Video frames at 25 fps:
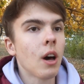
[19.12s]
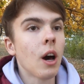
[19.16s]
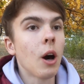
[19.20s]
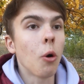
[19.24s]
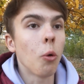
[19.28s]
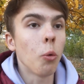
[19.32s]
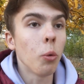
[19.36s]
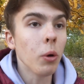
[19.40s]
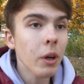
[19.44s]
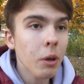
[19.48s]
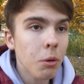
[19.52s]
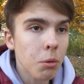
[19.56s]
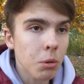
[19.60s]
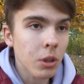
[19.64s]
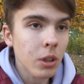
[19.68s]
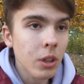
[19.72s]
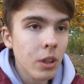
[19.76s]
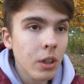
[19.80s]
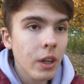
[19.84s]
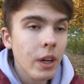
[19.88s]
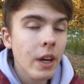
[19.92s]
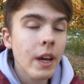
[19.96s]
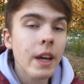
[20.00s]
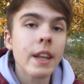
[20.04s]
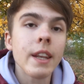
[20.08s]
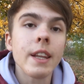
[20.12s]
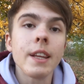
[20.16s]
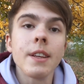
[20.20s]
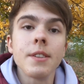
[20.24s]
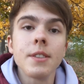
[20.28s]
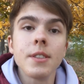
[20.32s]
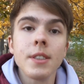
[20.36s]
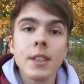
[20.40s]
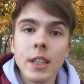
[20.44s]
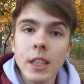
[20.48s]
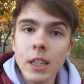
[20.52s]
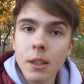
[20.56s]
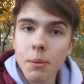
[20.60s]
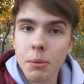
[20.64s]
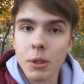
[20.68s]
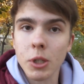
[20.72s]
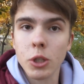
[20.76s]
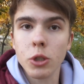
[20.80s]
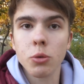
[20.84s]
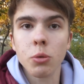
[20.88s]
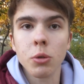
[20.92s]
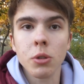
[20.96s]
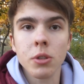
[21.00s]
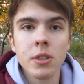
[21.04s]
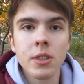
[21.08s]
However, this
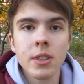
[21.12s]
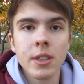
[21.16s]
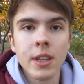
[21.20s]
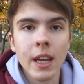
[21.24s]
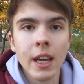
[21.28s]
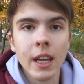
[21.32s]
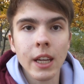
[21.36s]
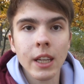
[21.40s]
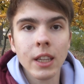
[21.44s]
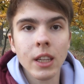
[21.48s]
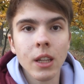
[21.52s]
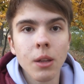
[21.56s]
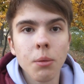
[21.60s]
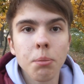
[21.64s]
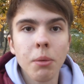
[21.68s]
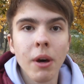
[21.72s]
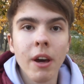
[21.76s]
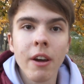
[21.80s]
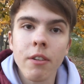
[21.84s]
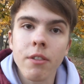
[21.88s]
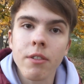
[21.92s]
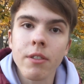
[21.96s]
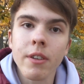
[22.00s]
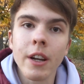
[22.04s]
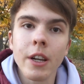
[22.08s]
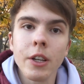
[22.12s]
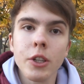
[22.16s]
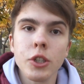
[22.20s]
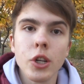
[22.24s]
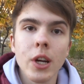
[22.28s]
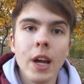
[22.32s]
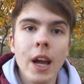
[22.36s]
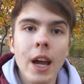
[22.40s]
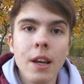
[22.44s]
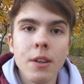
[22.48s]
image was taken by a French